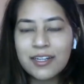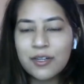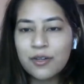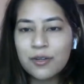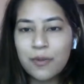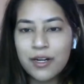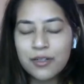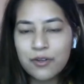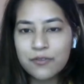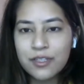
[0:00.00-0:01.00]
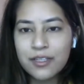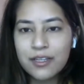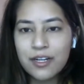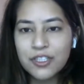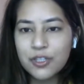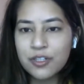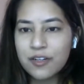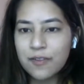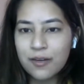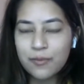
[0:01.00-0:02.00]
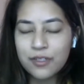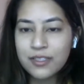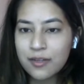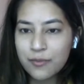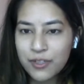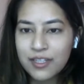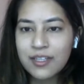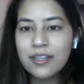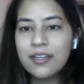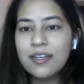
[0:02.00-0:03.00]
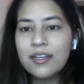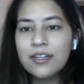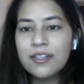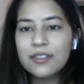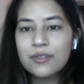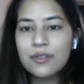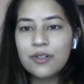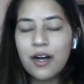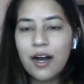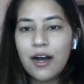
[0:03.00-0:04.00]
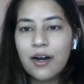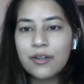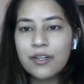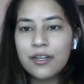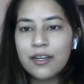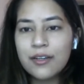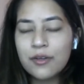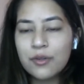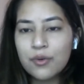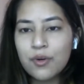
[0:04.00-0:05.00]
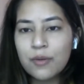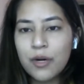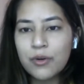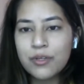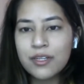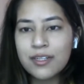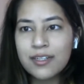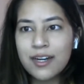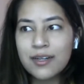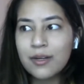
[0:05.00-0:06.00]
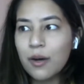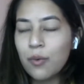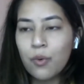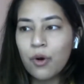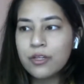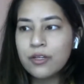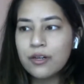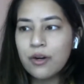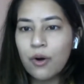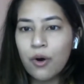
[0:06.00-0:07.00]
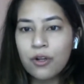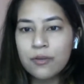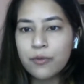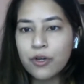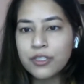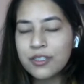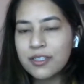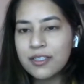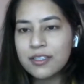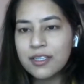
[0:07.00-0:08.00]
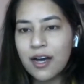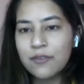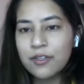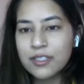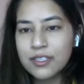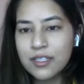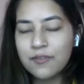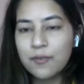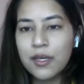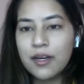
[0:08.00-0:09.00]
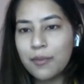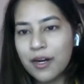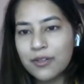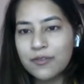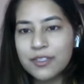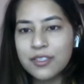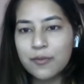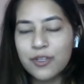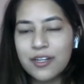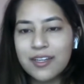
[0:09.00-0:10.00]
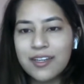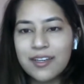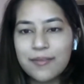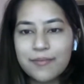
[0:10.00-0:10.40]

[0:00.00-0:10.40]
that you're a part of the Azure developers community. So, mm-hmm. how did you get to know about it and what all opportunities have you received being a part of this community?